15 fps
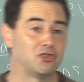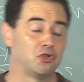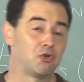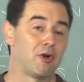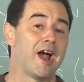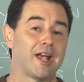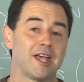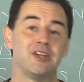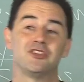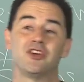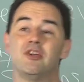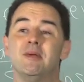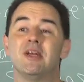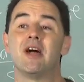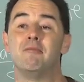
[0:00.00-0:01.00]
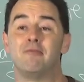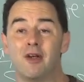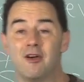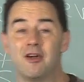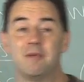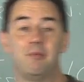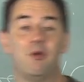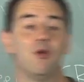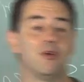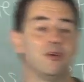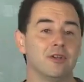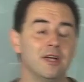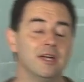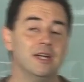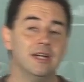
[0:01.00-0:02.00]
So, tracking is going to become very
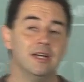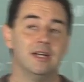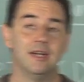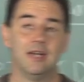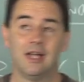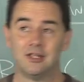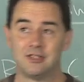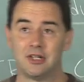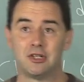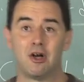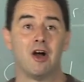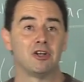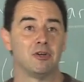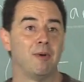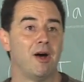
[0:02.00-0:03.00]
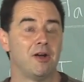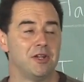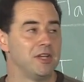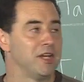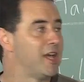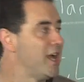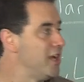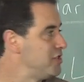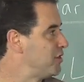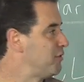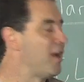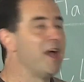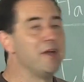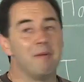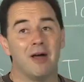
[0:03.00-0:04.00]
important as I talked about in the case
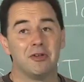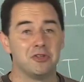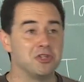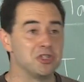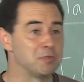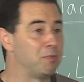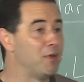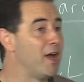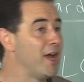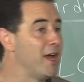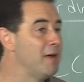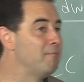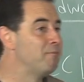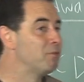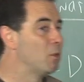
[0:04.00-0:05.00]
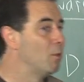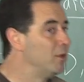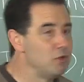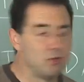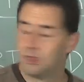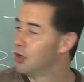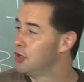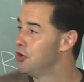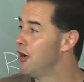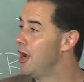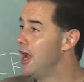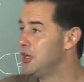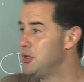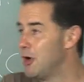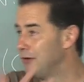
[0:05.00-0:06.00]
of a head mounted display when you turn your
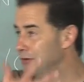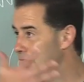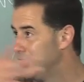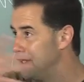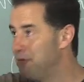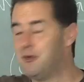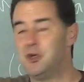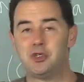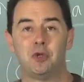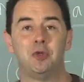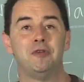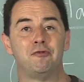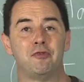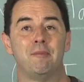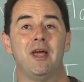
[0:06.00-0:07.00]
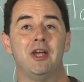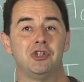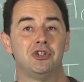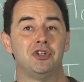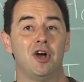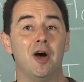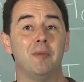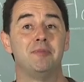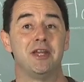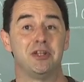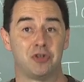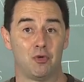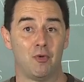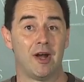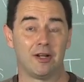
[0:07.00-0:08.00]
head you have to get the visual information to
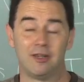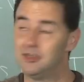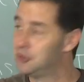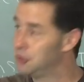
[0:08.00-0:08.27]
update correctly.